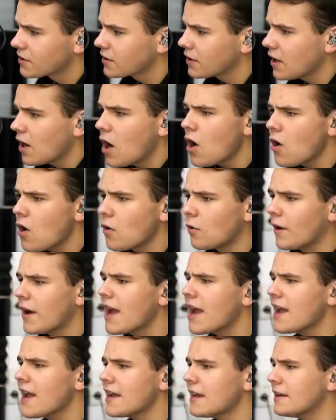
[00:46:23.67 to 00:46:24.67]
See, we're just... Oh,
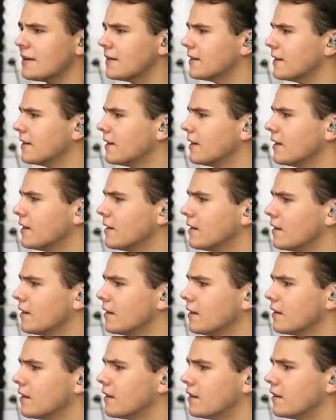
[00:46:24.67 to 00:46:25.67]
hey!
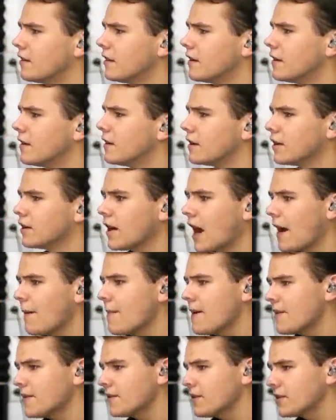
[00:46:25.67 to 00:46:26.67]

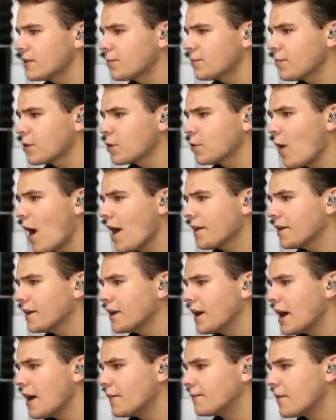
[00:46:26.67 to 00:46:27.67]
I mean, this is quite
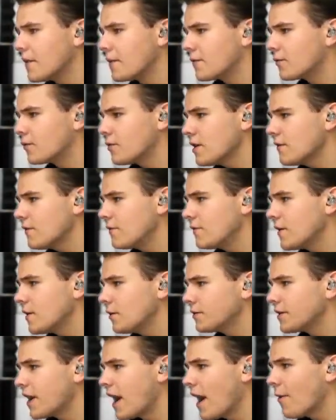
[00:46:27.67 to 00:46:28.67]
a free
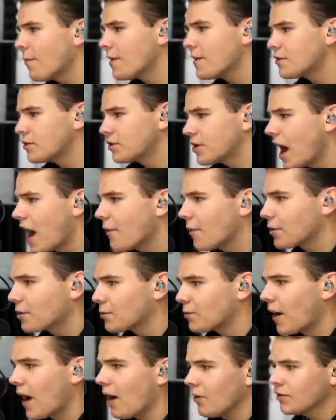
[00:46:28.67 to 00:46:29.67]
field now. We've
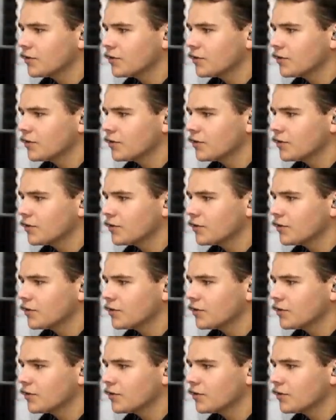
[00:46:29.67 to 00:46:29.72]
traveled a